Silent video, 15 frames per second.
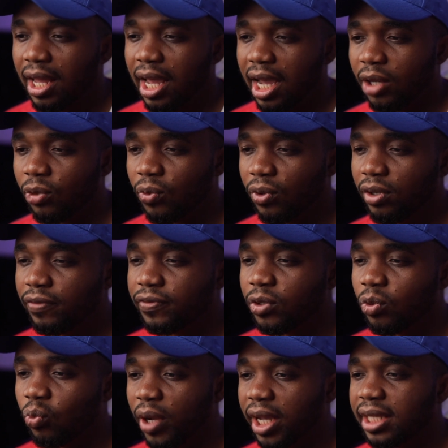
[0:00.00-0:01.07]
and one of the
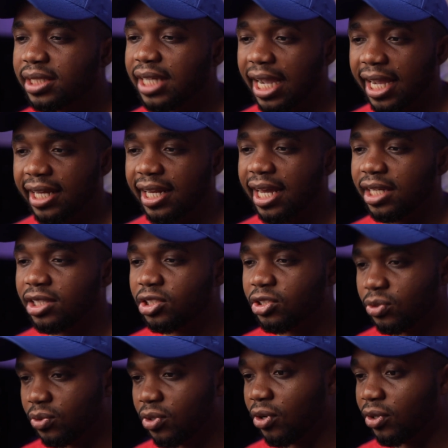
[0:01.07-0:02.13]
ways I like
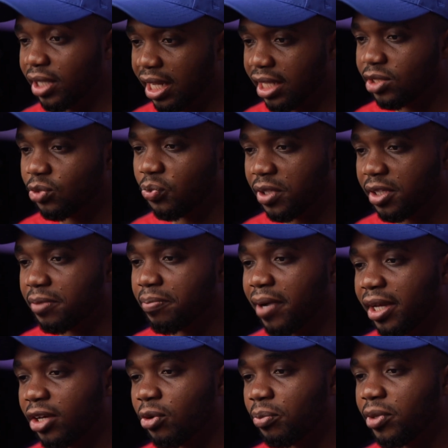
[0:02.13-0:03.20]
to connect with
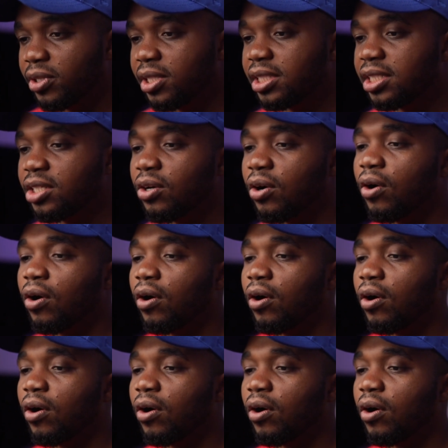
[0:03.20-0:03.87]
my community